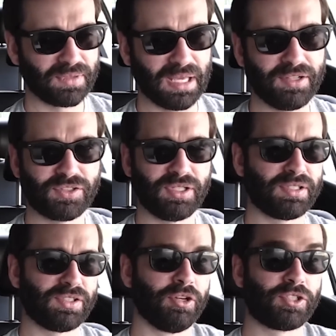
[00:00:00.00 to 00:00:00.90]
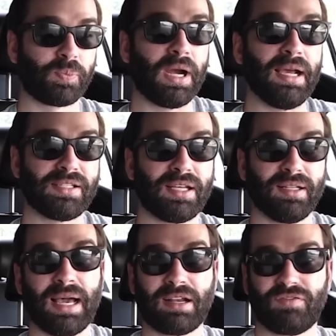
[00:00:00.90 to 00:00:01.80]
And it's no surprise that a
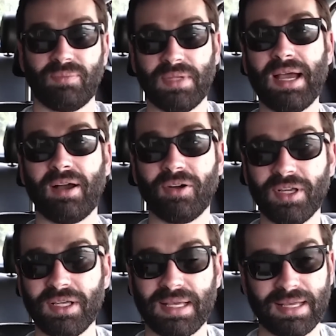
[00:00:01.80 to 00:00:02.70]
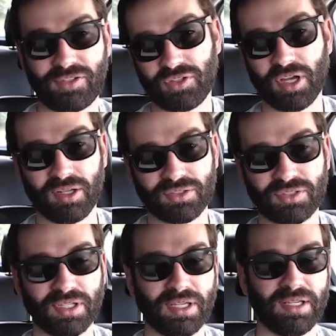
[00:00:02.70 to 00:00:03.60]
lot of them now, as
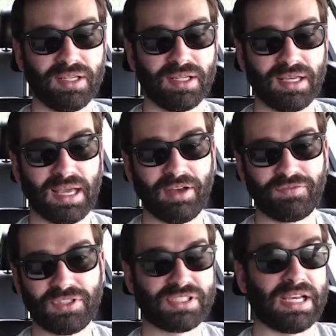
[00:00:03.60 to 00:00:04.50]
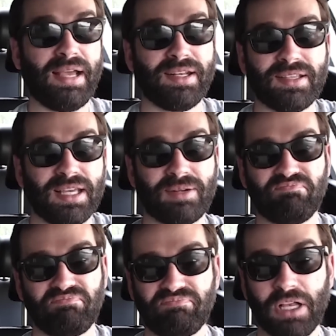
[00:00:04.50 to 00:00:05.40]
adults, have decided that,
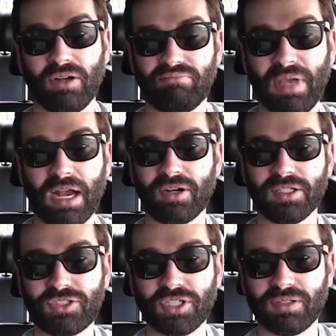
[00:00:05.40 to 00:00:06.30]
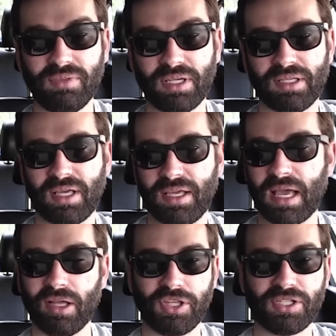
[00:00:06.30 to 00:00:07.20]
you know, marriage, a, a
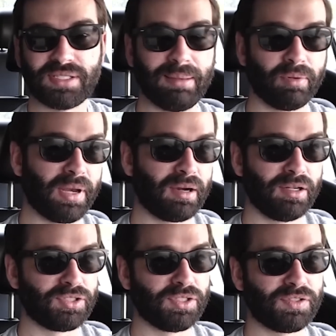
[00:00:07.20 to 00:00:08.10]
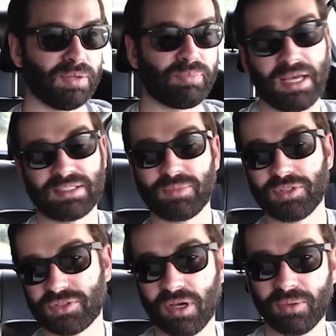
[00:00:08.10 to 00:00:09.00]
healthy, stable marriage is
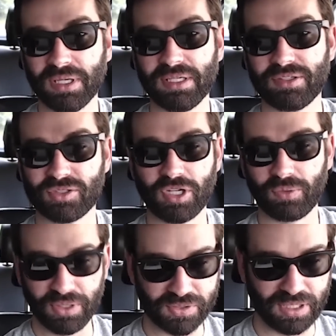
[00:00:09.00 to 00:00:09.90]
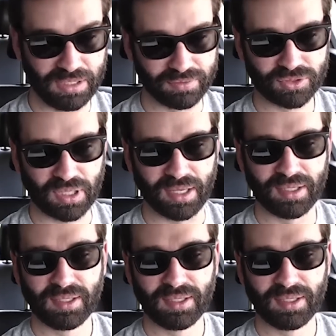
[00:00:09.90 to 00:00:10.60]
impossible. So there's no reason to even try.